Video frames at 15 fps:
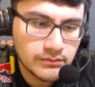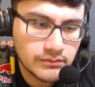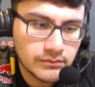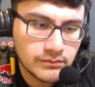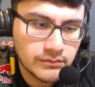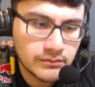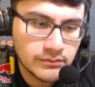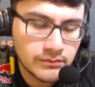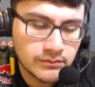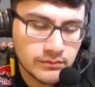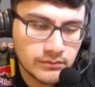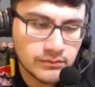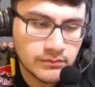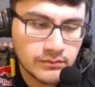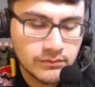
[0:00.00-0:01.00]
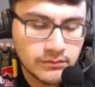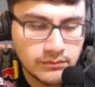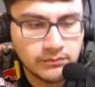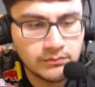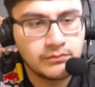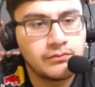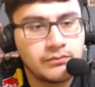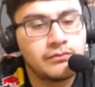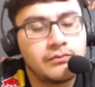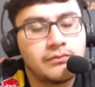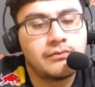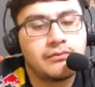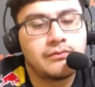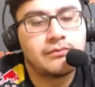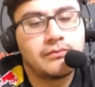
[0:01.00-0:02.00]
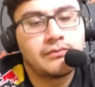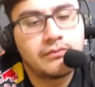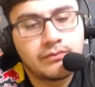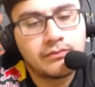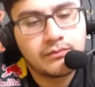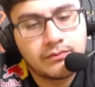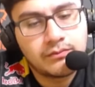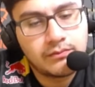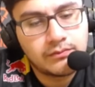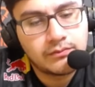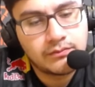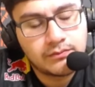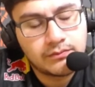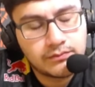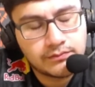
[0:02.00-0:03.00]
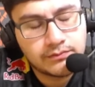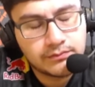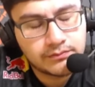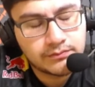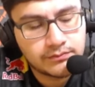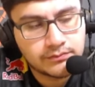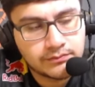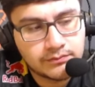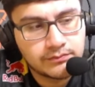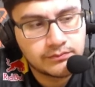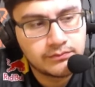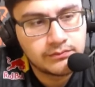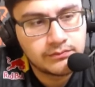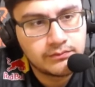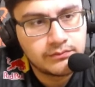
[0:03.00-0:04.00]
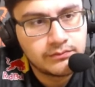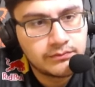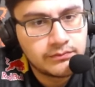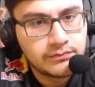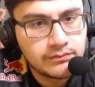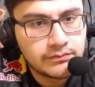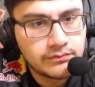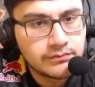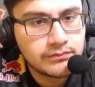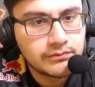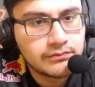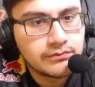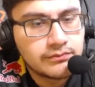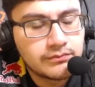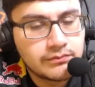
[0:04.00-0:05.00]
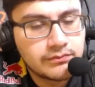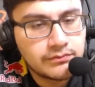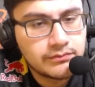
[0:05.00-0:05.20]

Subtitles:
This person isn't speaking.